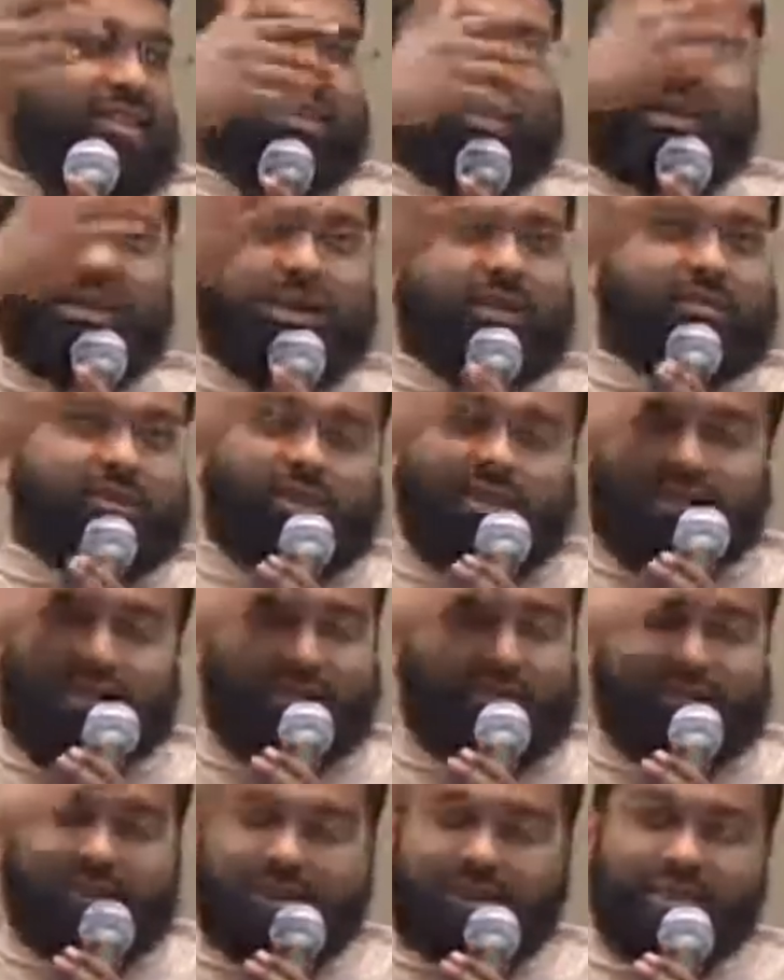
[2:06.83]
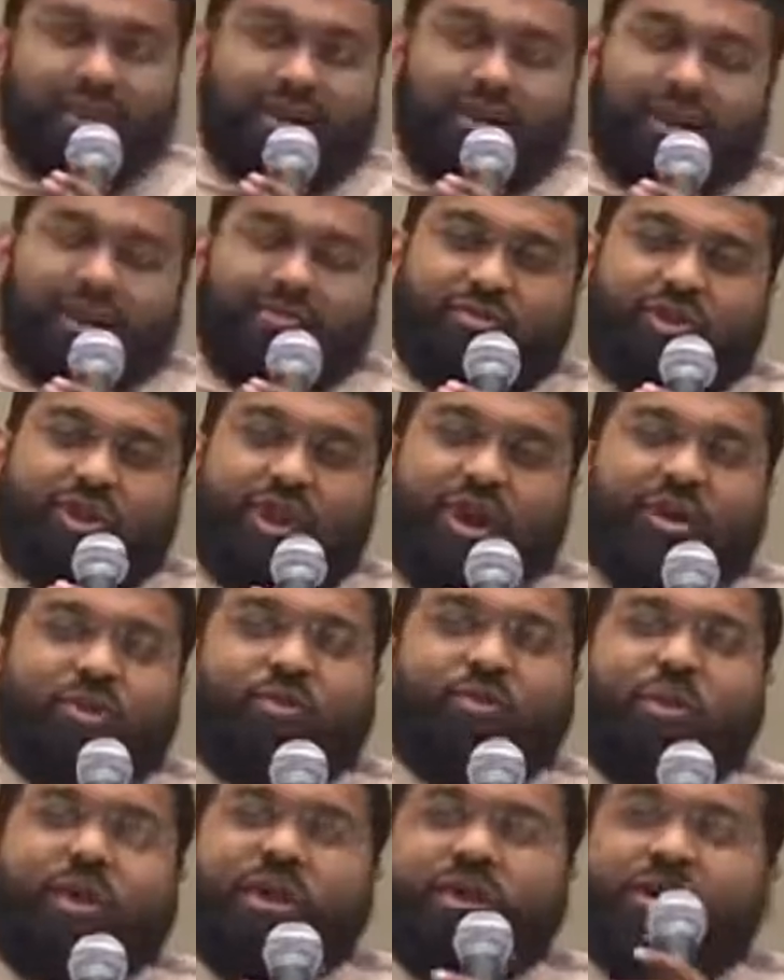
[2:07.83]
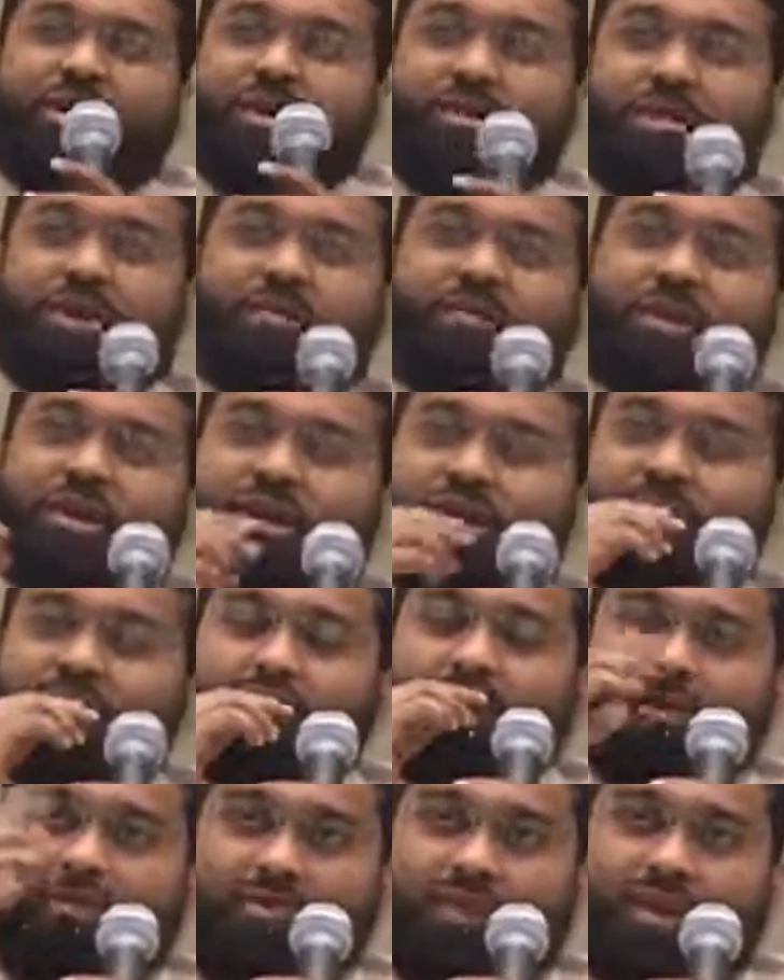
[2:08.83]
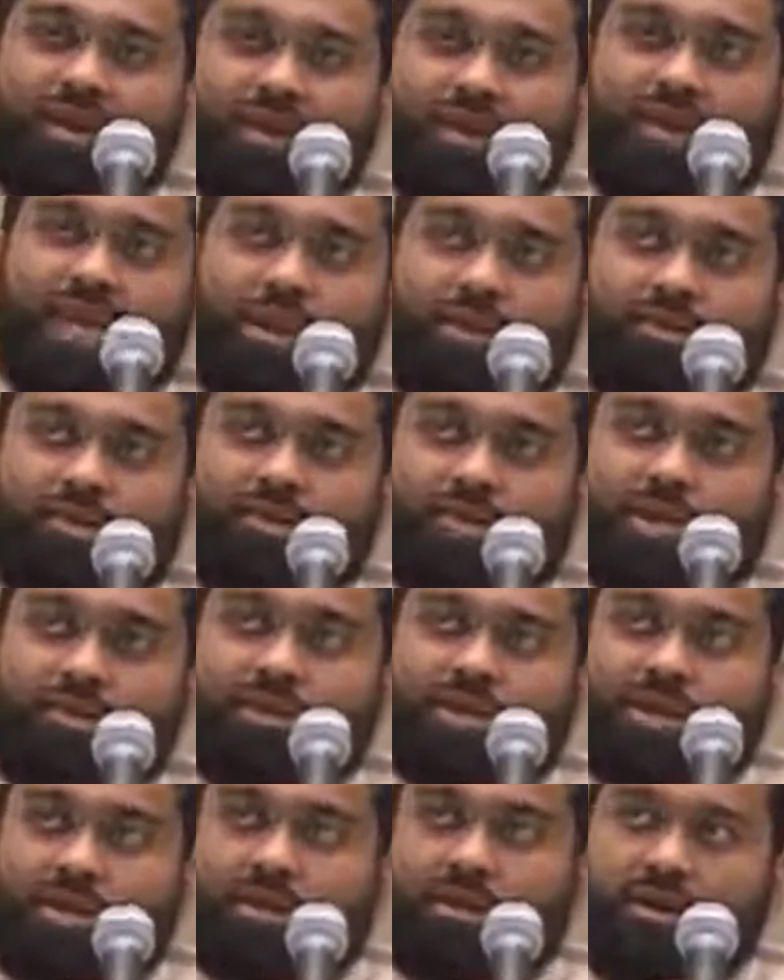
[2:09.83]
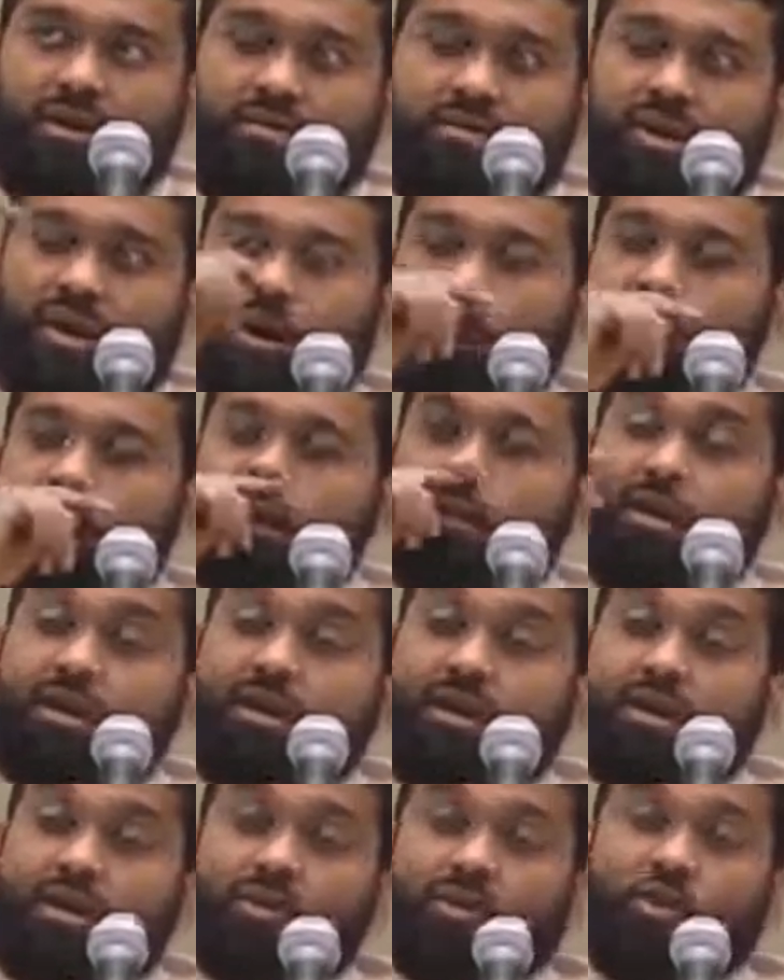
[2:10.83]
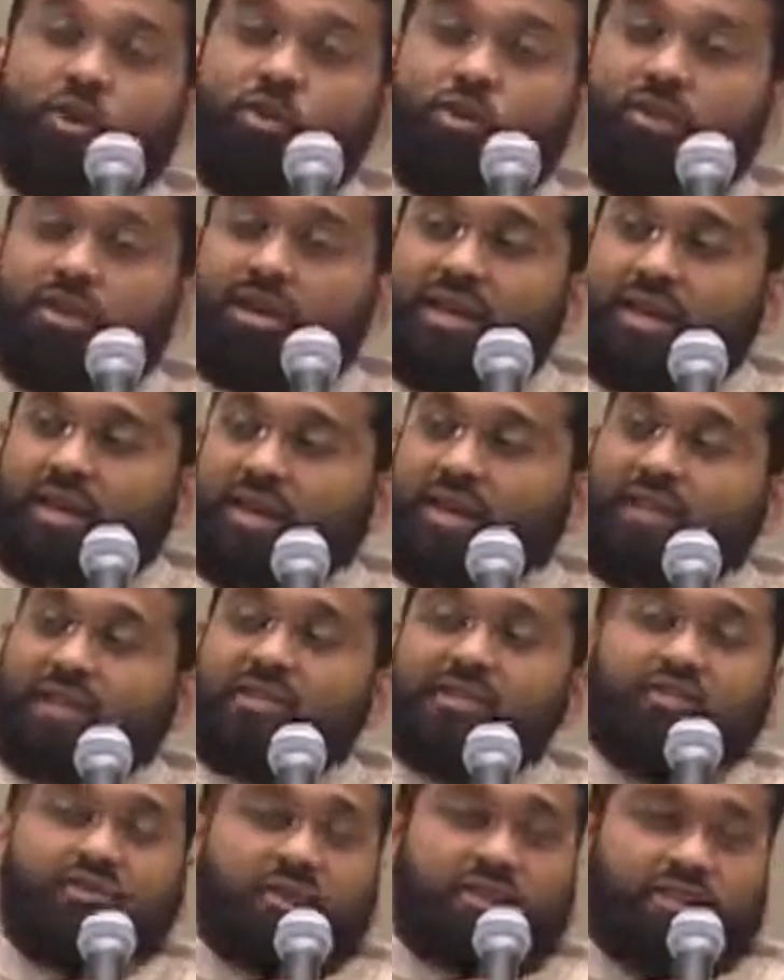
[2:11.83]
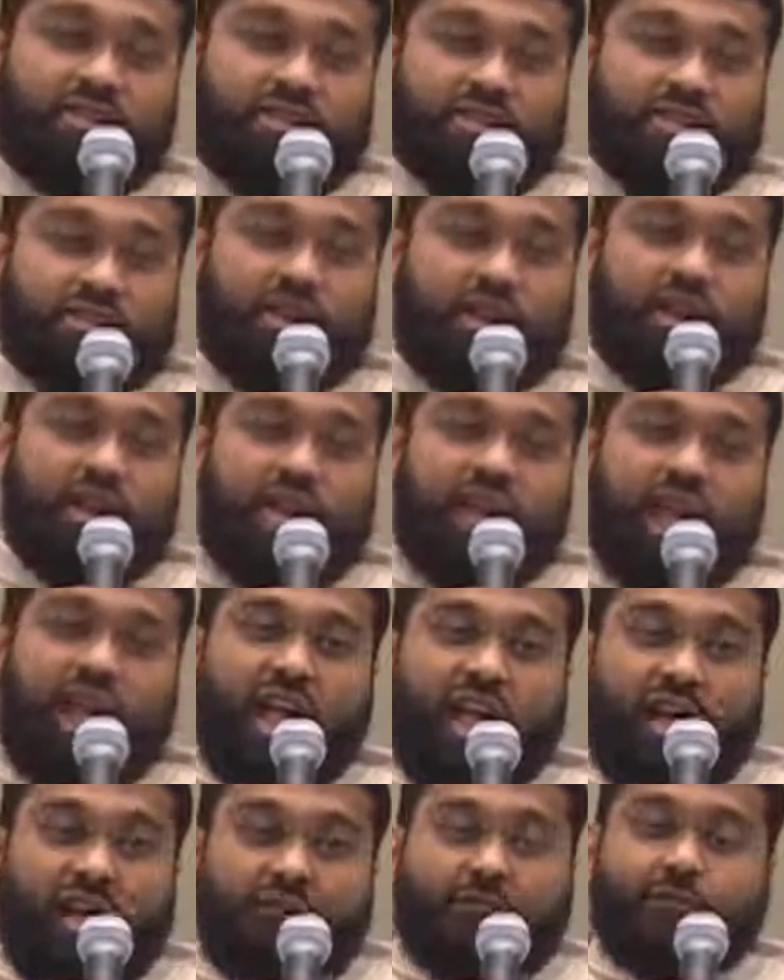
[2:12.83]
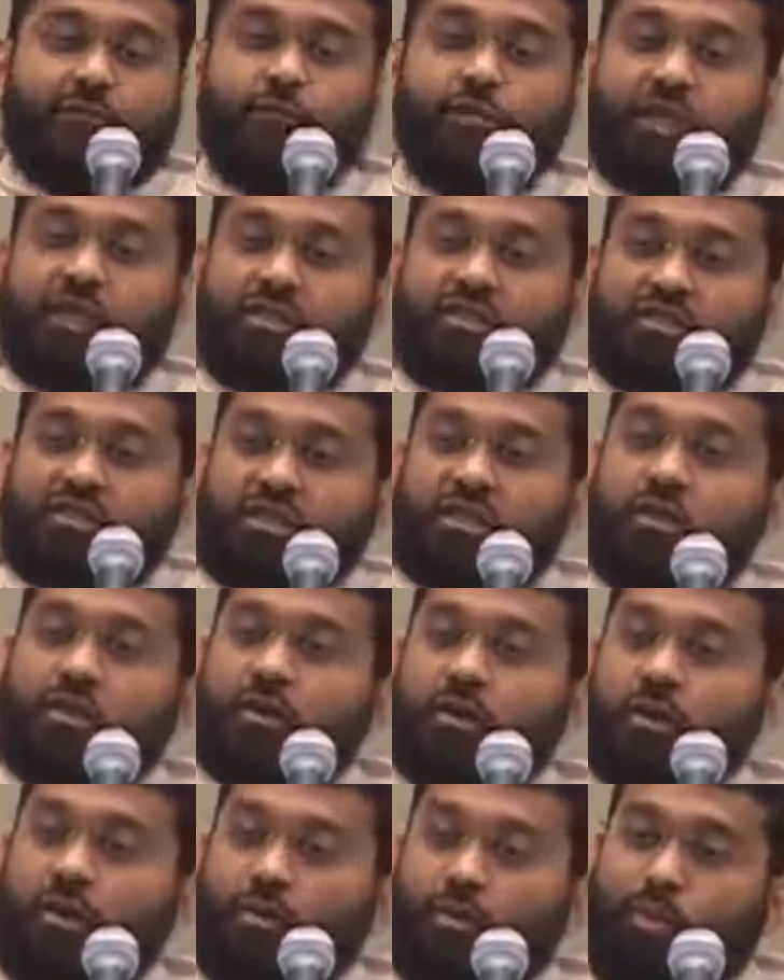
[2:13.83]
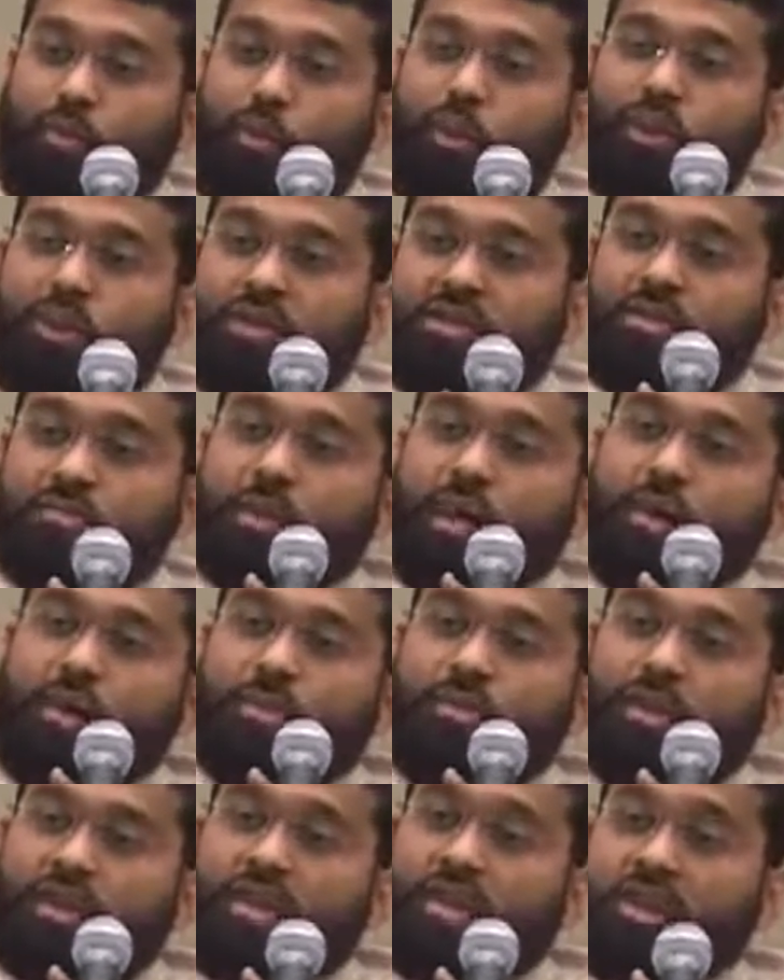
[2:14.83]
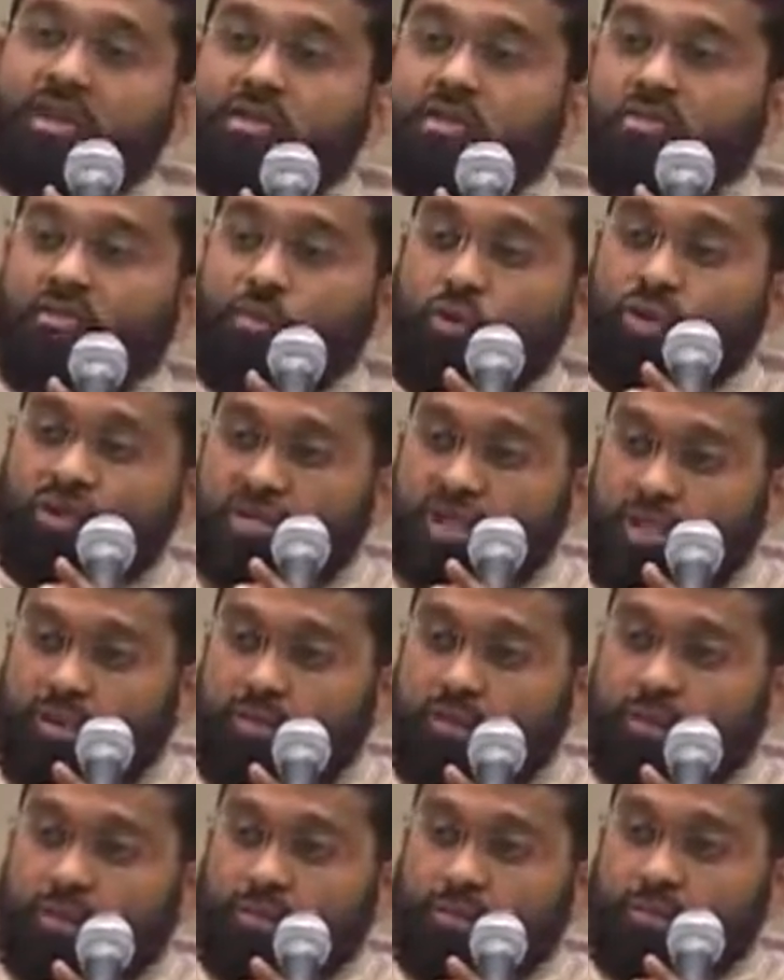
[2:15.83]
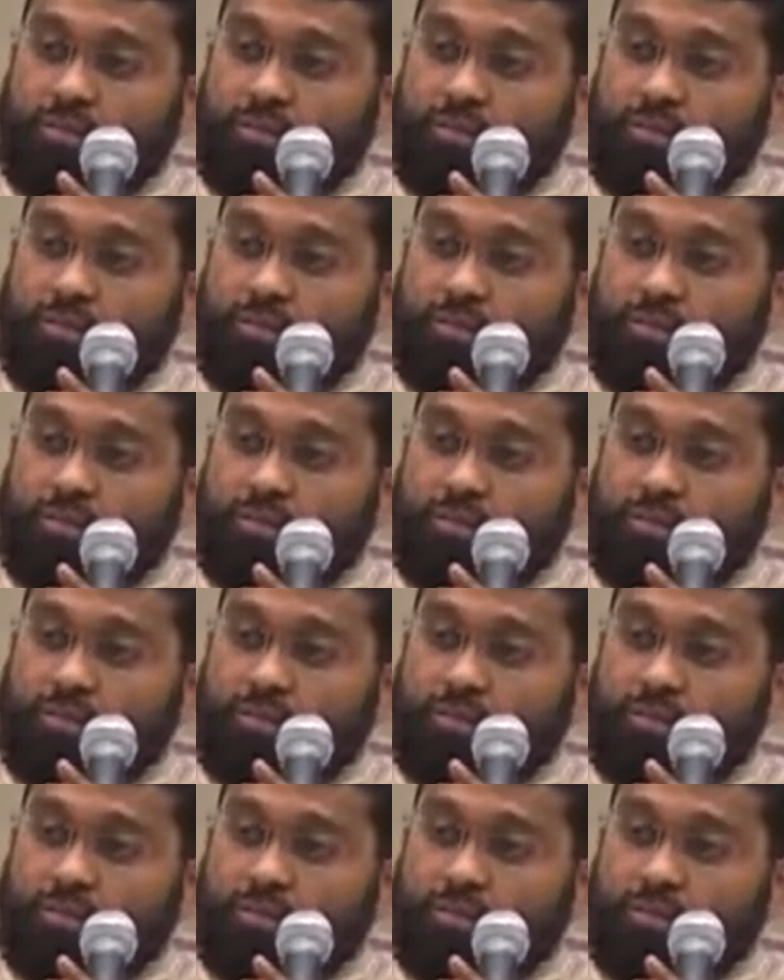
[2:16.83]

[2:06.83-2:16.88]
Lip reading: No, not Yemen, no. I forgot where, the name of the tribe is counted, I forgot where, but he told me that in his village, every single boy is married by the age of 14.